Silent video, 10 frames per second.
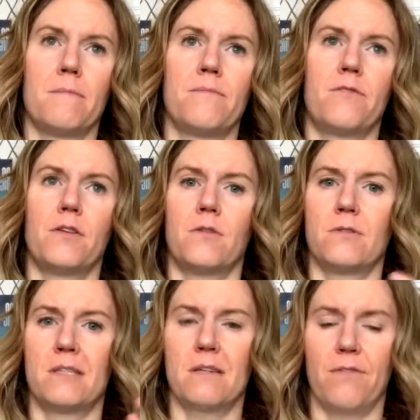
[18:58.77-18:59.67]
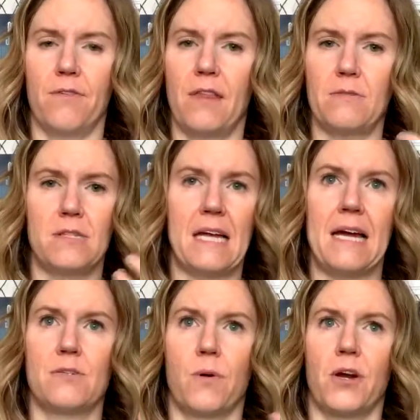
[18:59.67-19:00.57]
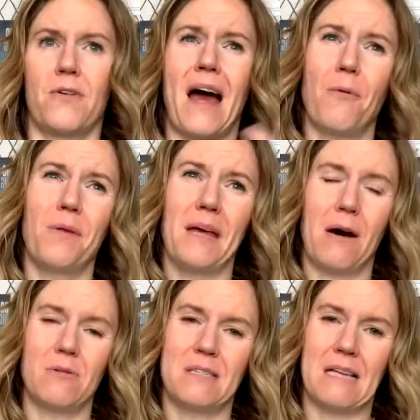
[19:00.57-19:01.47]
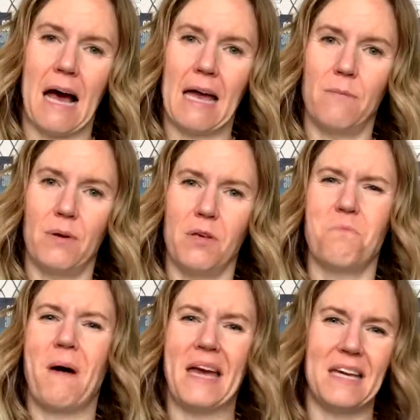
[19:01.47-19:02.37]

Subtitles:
for those days where you're not really outside, but you might